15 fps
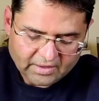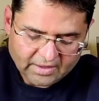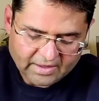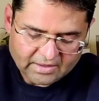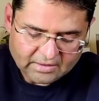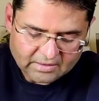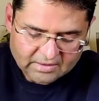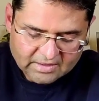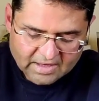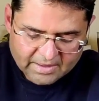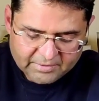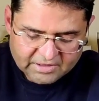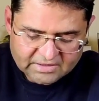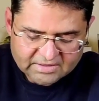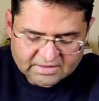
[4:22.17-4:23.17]
And
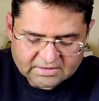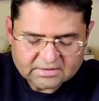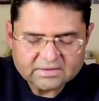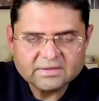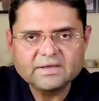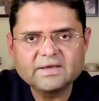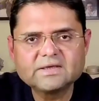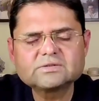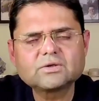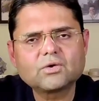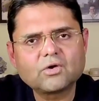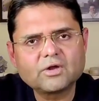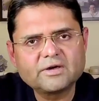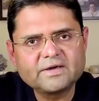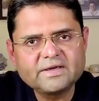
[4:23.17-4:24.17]
climate change is
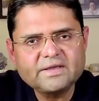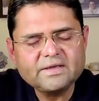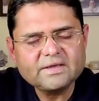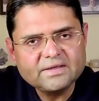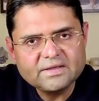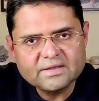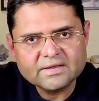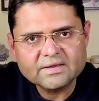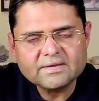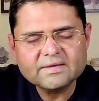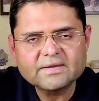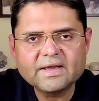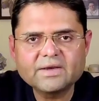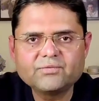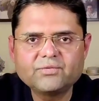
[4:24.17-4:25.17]
already here,
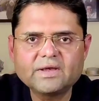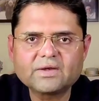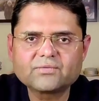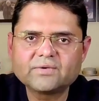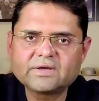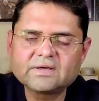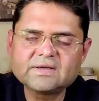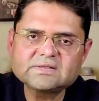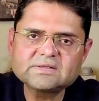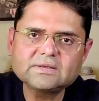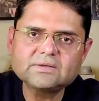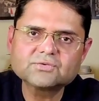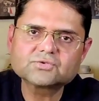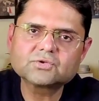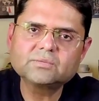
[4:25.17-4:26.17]
and we are
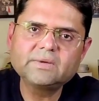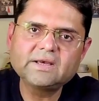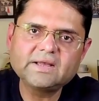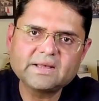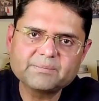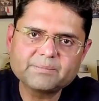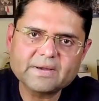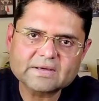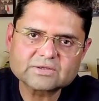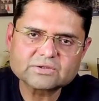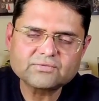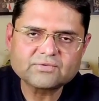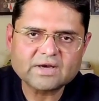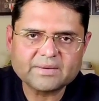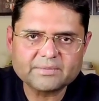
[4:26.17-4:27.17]
witnessing so many impacts
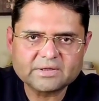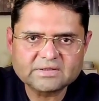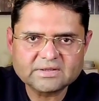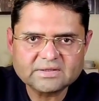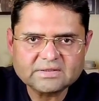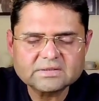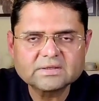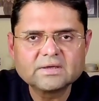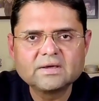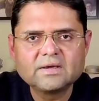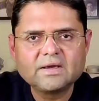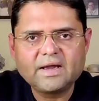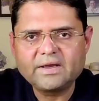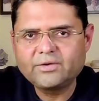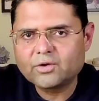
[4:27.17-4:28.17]
of climate change,
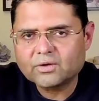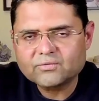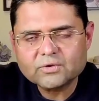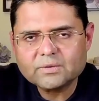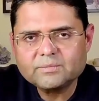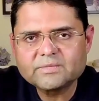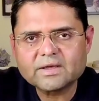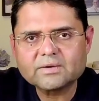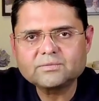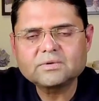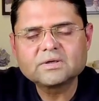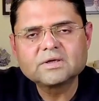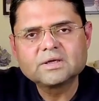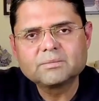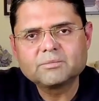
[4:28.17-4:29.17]
and not from now,
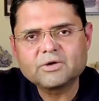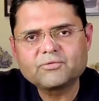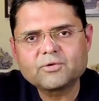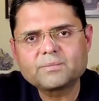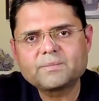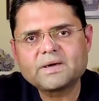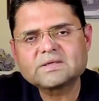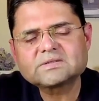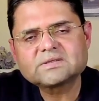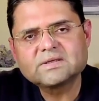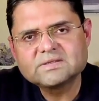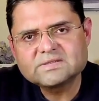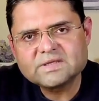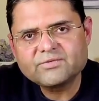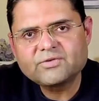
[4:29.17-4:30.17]
but for past
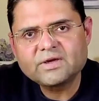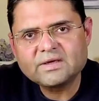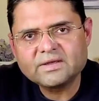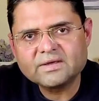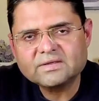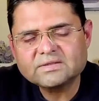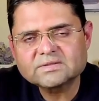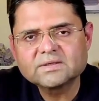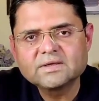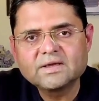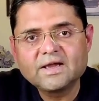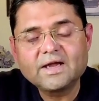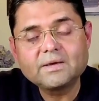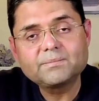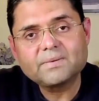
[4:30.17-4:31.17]
several years
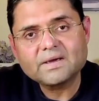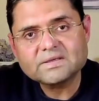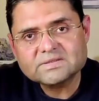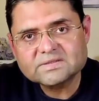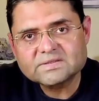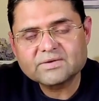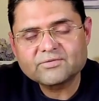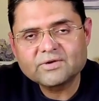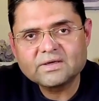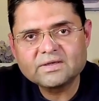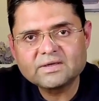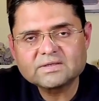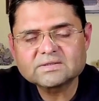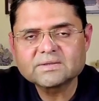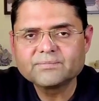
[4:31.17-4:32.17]

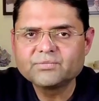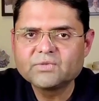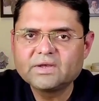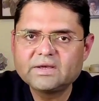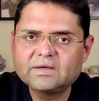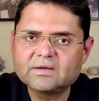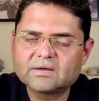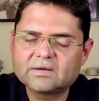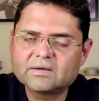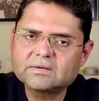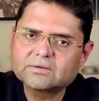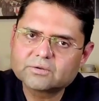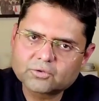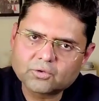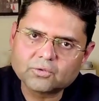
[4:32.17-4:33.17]
in a
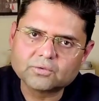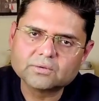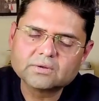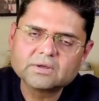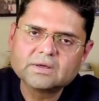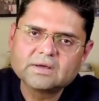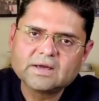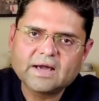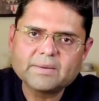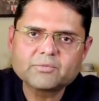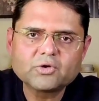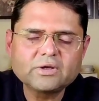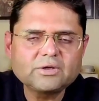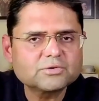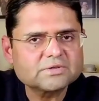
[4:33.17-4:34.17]
row. I'm
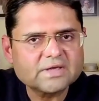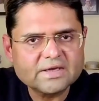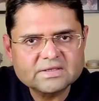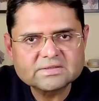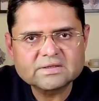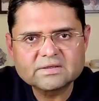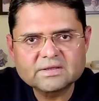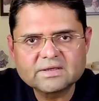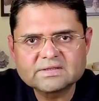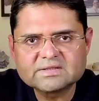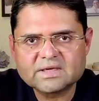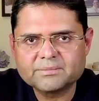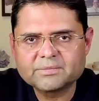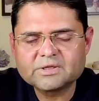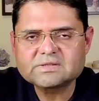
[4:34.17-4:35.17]
going to cite certain
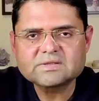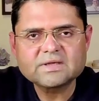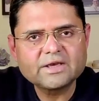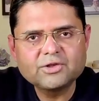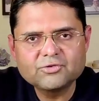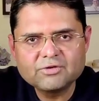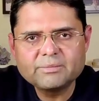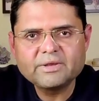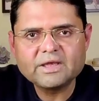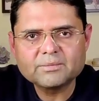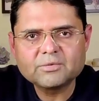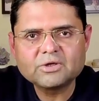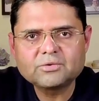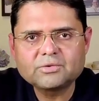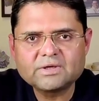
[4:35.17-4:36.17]
examples, and you will be
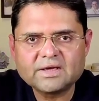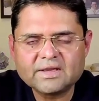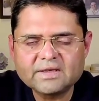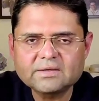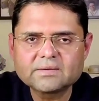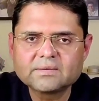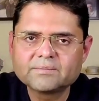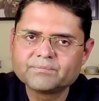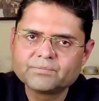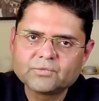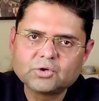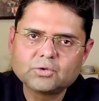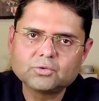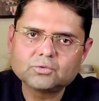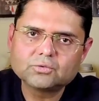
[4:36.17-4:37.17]
able to relate
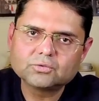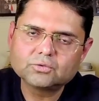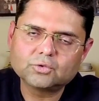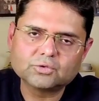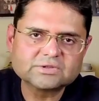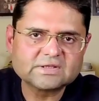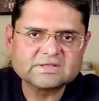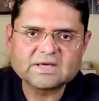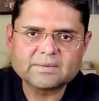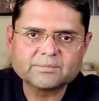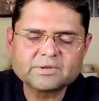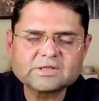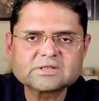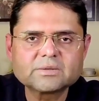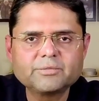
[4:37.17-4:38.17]
to those
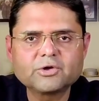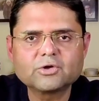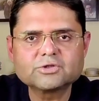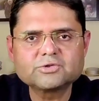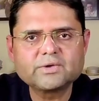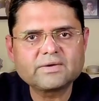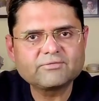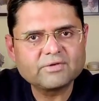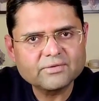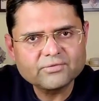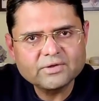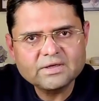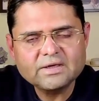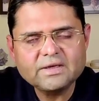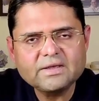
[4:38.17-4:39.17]
examples because you have
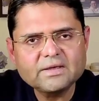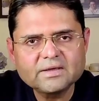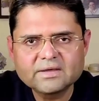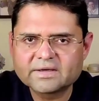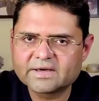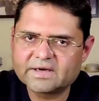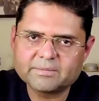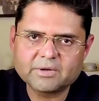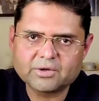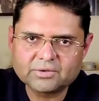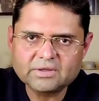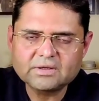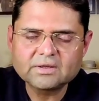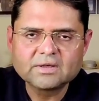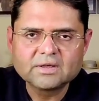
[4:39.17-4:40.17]
definitely read about
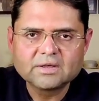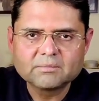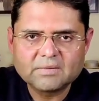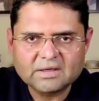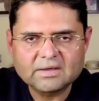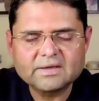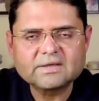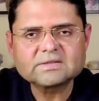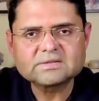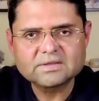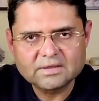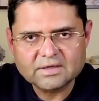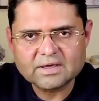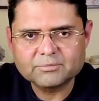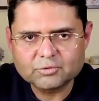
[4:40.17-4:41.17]
it, but let us
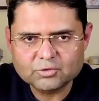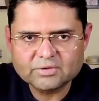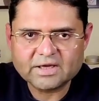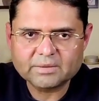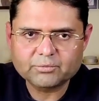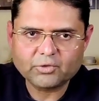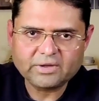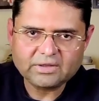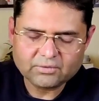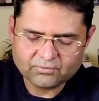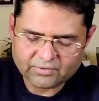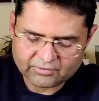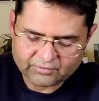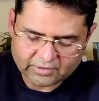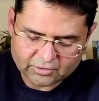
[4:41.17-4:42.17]
come to that point
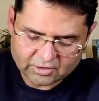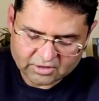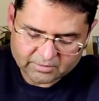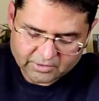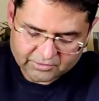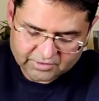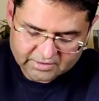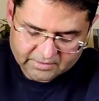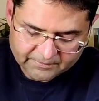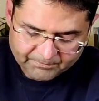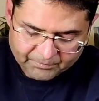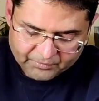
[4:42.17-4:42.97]
when we talk about it.